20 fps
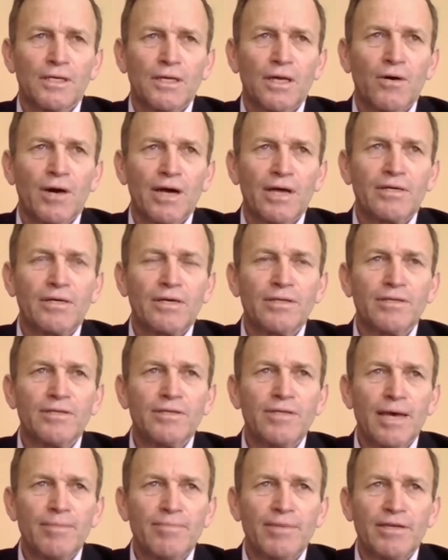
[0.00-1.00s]
No, I
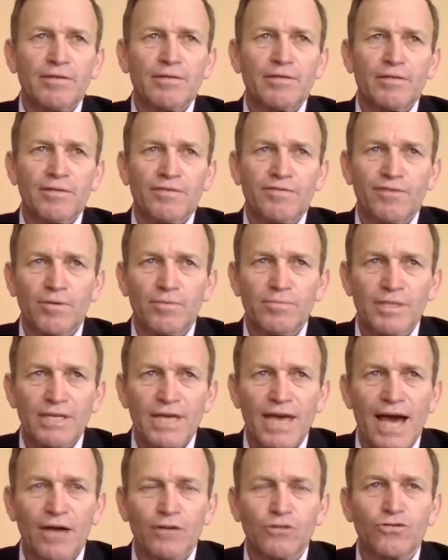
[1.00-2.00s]
condemn it from
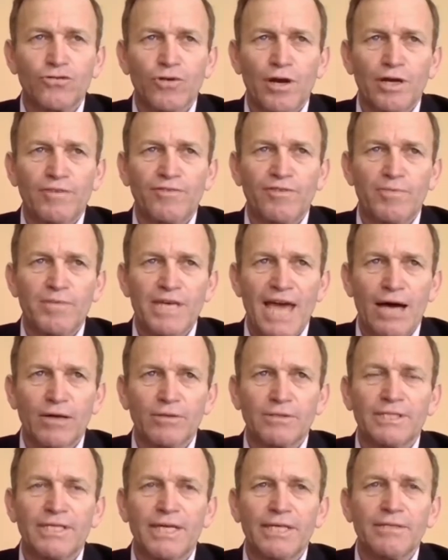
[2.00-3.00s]
the
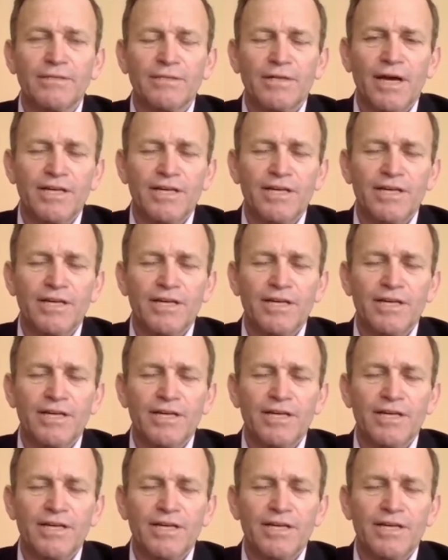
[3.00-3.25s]
outset.